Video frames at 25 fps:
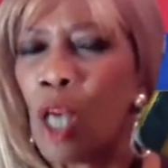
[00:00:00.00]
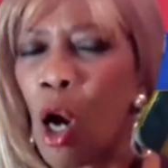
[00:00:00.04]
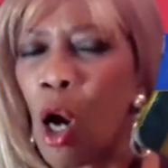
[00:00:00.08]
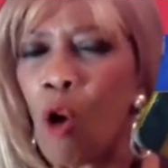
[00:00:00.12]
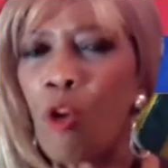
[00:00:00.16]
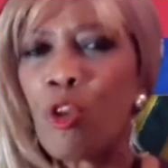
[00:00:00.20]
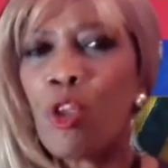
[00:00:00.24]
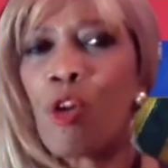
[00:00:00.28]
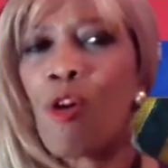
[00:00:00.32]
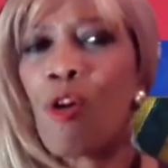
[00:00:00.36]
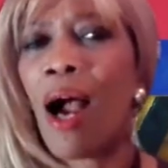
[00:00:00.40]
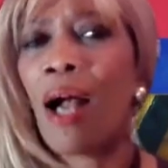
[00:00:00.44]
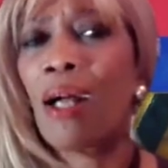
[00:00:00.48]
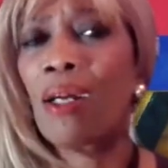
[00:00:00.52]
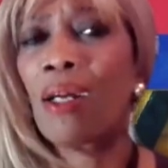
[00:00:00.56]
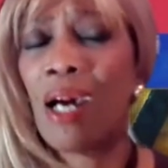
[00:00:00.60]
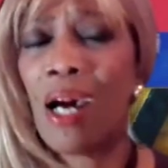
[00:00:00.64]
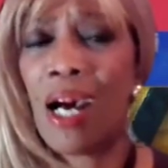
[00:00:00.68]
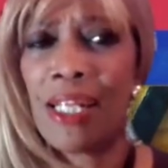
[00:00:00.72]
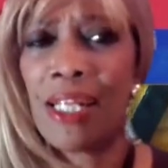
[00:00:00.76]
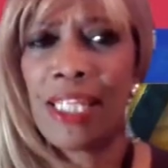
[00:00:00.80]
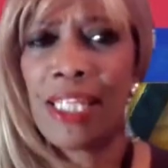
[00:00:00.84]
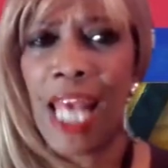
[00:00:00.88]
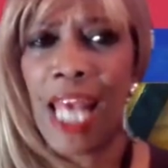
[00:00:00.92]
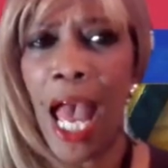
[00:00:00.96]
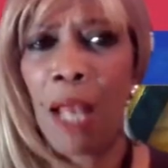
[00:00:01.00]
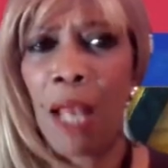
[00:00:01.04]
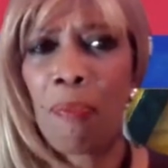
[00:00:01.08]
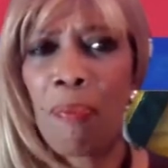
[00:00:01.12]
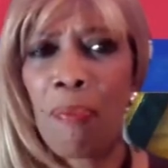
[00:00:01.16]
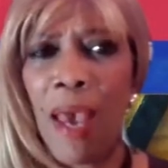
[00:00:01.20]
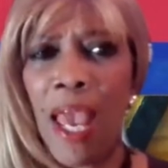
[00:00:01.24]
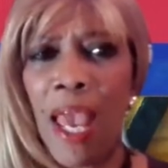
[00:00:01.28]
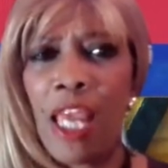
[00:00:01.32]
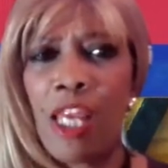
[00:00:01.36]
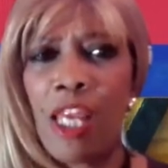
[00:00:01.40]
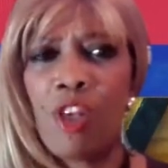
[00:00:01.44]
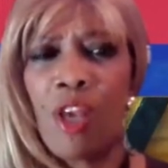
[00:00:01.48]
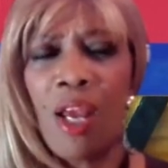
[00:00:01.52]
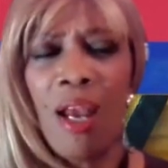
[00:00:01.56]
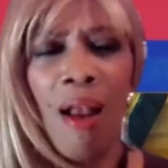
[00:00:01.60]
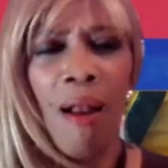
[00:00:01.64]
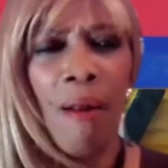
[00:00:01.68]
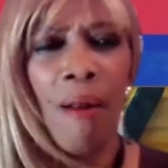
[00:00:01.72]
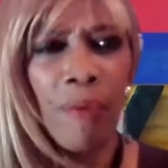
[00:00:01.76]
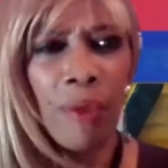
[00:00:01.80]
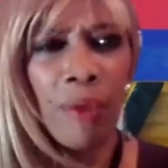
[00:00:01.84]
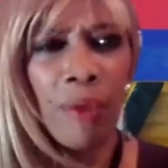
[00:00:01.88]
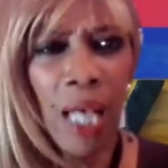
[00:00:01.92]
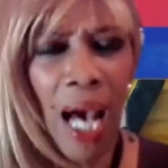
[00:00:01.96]
Go to our contact page,
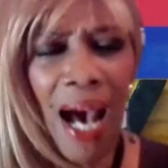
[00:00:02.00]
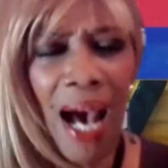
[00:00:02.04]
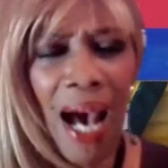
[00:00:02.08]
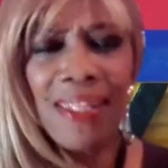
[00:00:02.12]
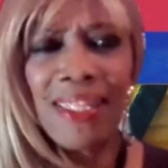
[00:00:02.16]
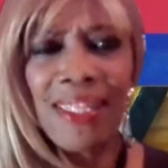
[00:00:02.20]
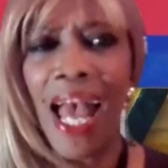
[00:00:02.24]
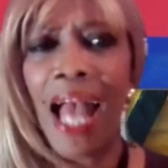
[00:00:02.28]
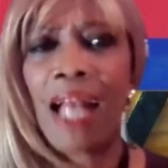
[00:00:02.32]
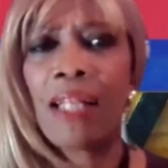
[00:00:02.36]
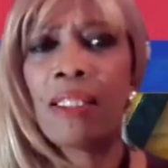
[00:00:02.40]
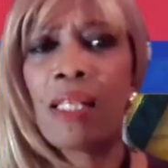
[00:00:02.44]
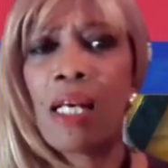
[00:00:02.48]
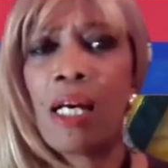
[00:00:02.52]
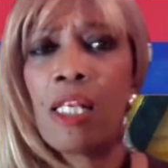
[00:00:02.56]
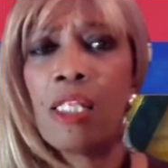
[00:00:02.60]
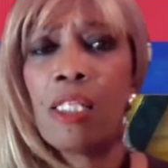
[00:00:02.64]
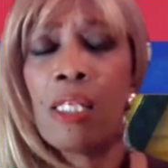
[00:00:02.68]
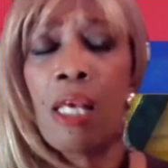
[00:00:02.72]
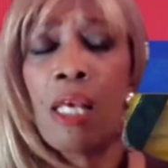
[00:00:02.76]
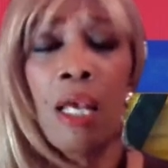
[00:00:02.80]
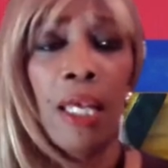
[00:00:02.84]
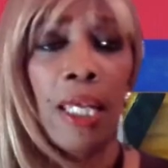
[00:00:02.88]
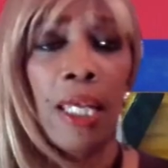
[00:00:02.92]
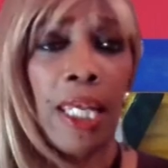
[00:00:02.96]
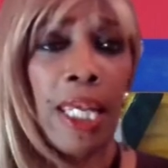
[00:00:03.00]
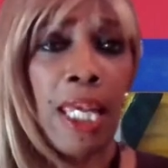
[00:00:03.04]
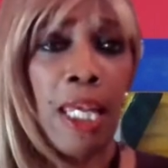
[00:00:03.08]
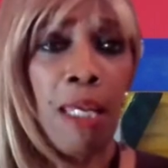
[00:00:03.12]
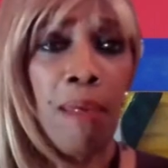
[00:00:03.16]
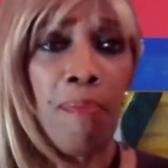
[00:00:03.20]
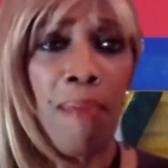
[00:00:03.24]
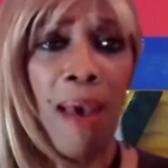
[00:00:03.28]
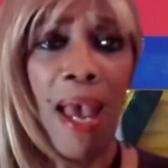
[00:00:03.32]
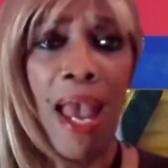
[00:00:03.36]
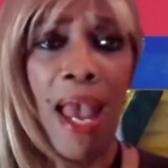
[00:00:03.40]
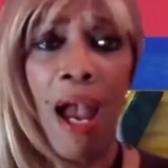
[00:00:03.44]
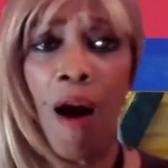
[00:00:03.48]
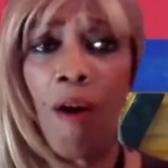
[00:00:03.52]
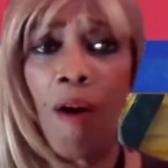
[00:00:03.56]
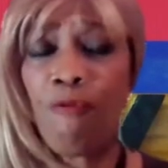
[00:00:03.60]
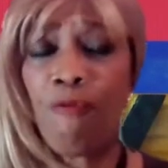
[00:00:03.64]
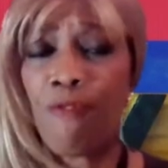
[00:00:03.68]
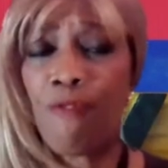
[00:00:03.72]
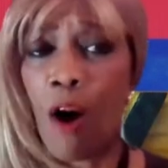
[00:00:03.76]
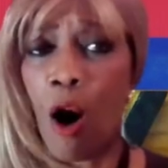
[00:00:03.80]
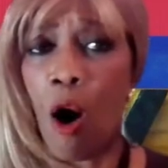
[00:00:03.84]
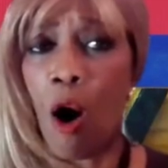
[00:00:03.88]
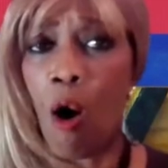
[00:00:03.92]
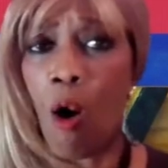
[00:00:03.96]
contact us,
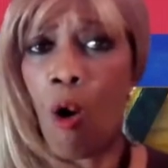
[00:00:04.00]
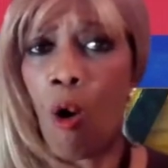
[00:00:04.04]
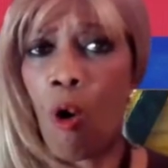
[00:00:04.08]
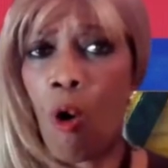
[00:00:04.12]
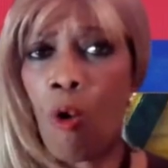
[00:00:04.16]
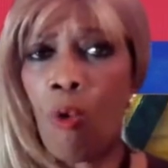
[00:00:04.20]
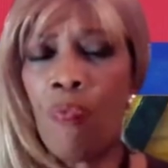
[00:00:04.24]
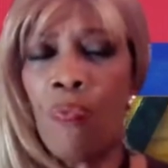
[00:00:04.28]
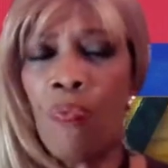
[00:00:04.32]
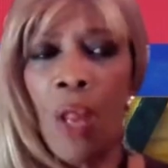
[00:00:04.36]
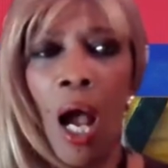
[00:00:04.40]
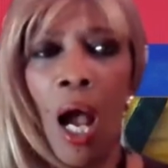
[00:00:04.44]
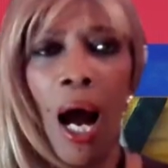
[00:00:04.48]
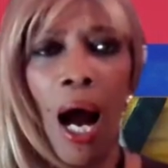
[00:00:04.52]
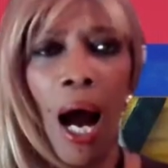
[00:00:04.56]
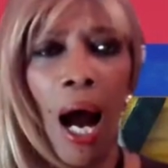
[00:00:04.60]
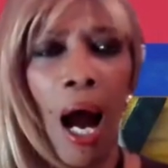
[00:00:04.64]
email, phone,